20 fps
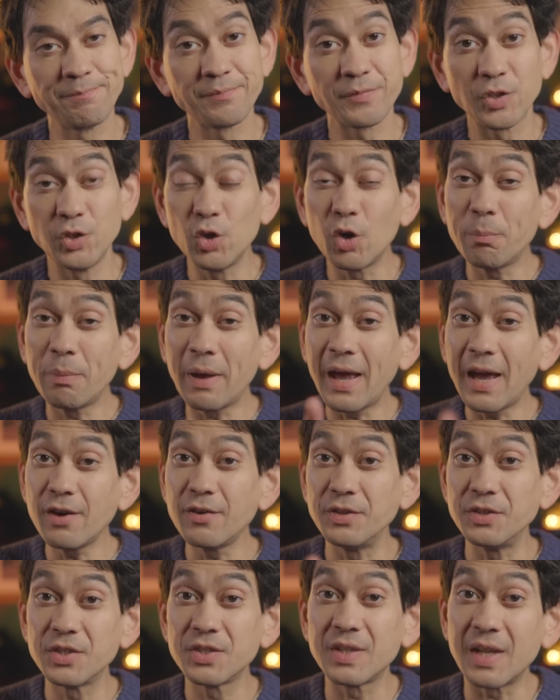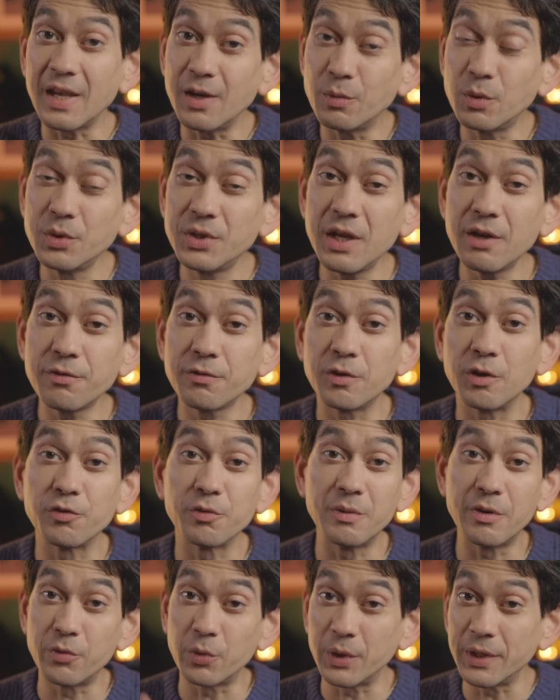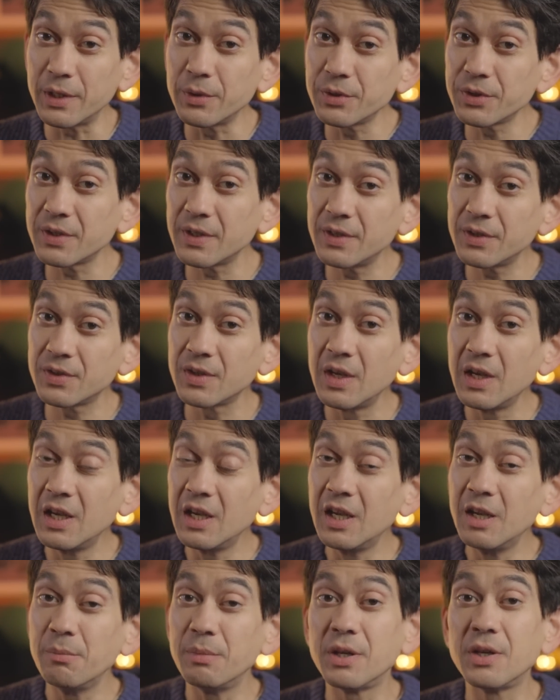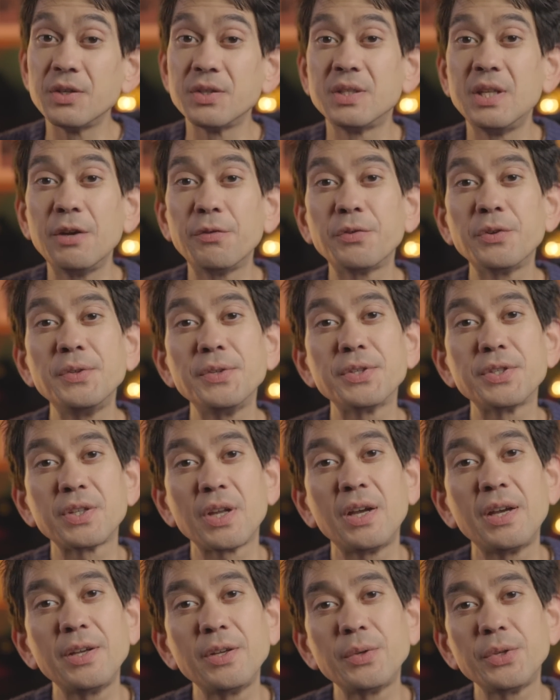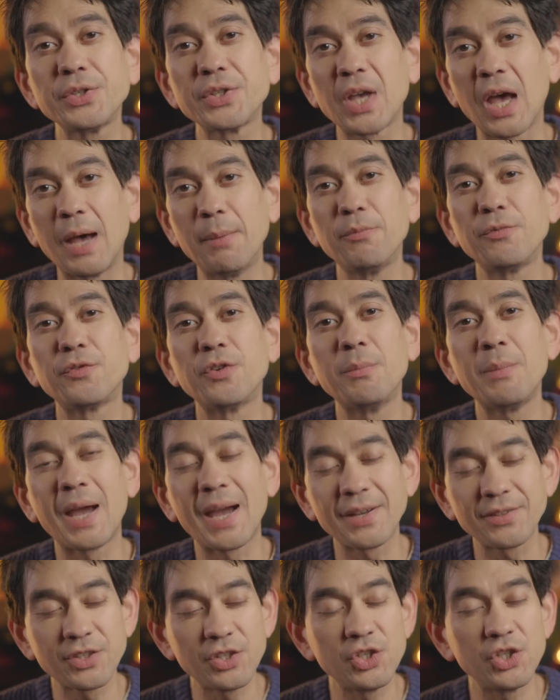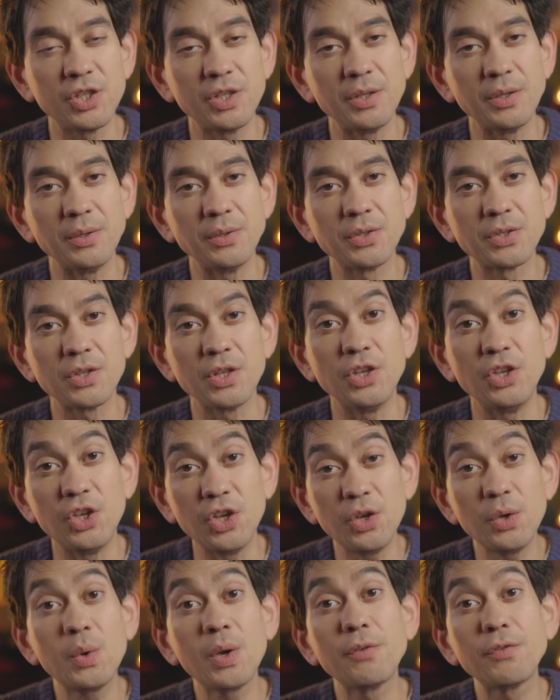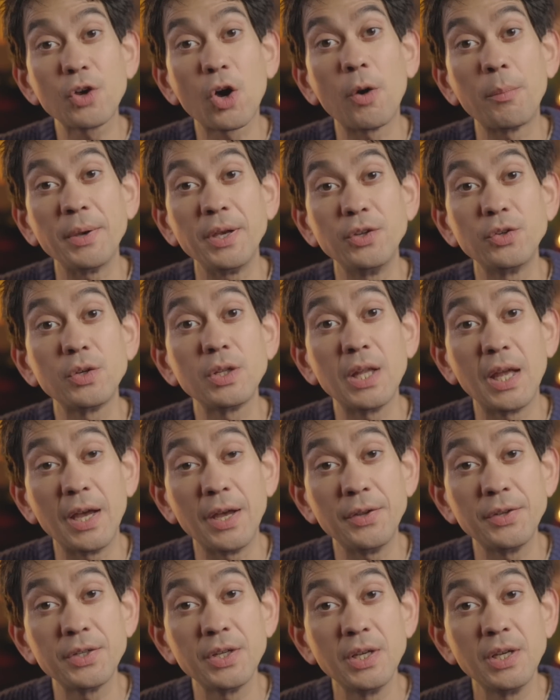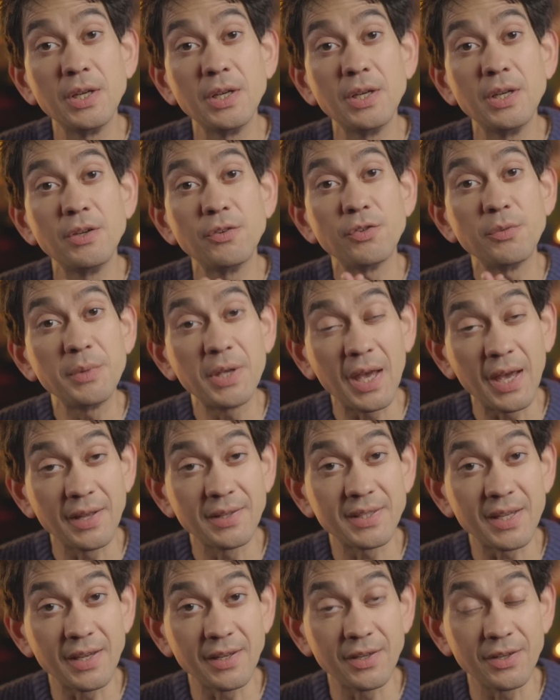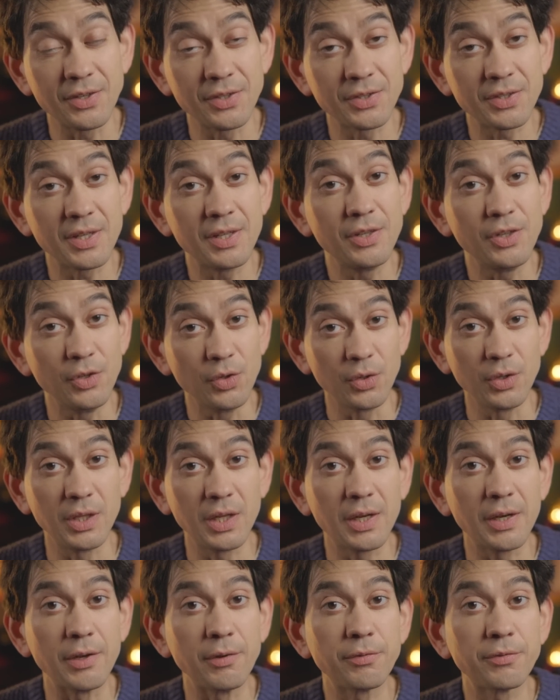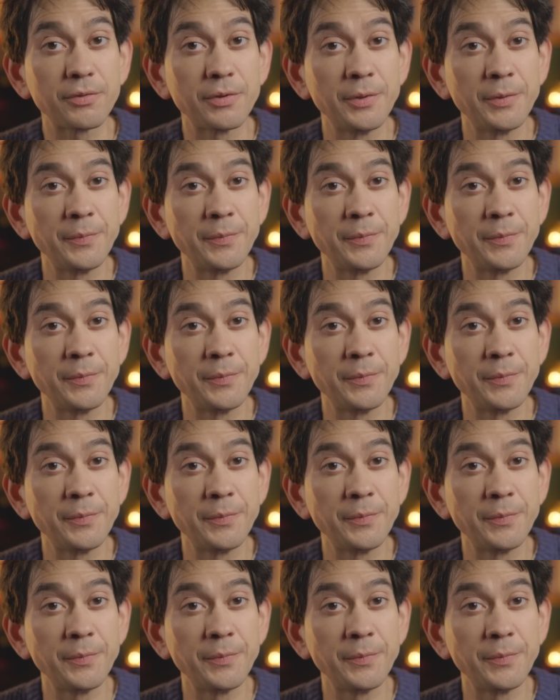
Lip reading: Your parent state will differ from everyone else's because different styles come from attitudes that you have copied or learned from caretakers in your life.